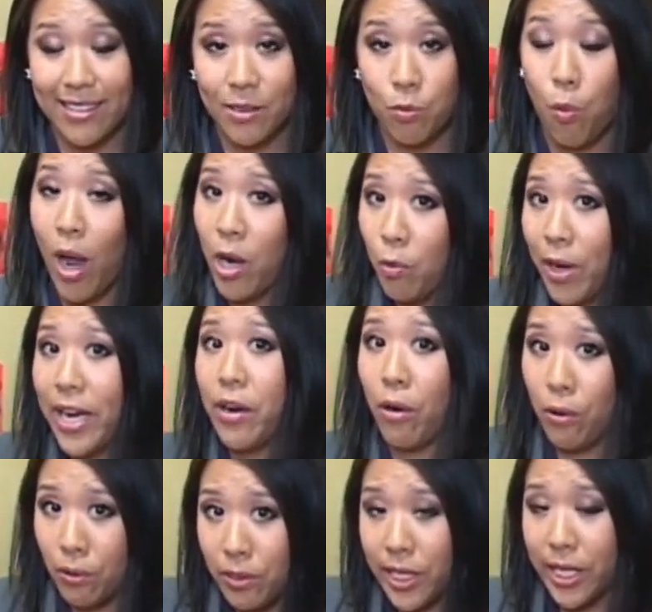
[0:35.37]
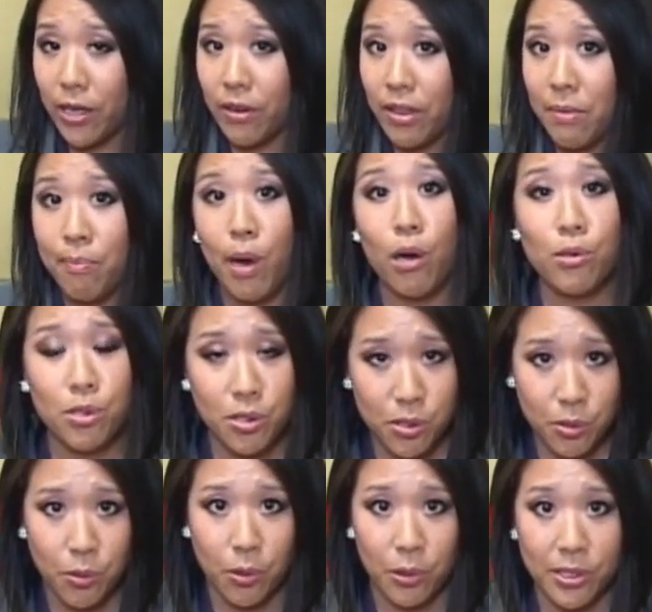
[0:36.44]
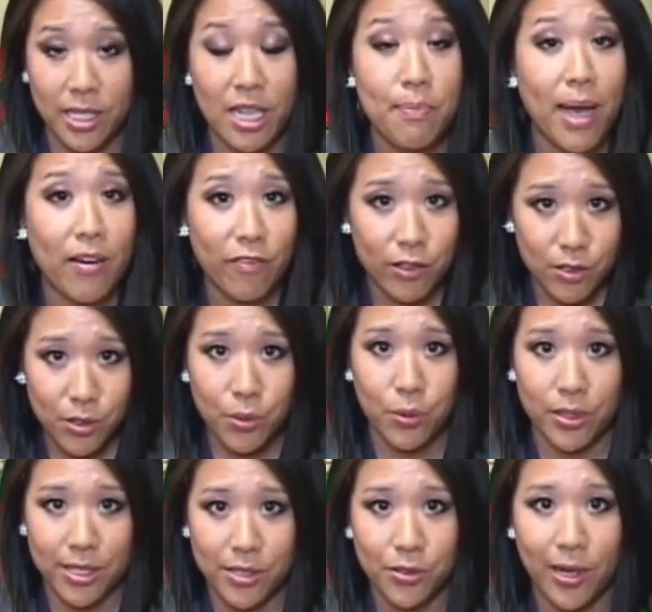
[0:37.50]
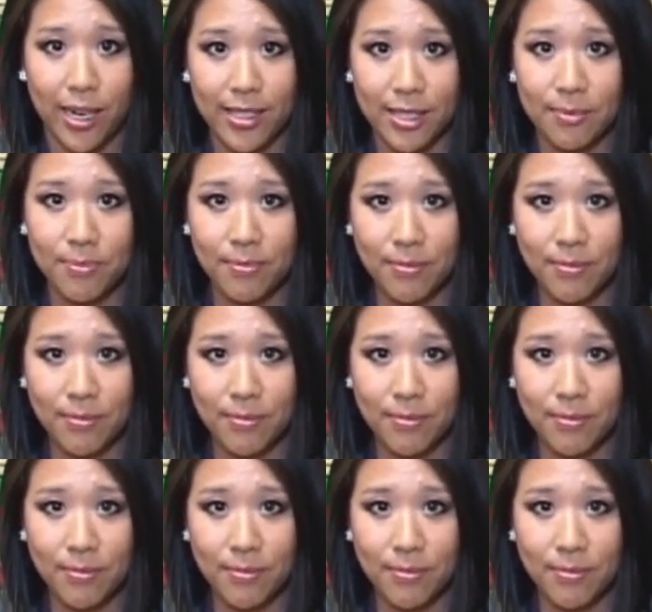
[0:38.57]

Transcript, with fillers: It's one week earlier than most schools in the Medford School District.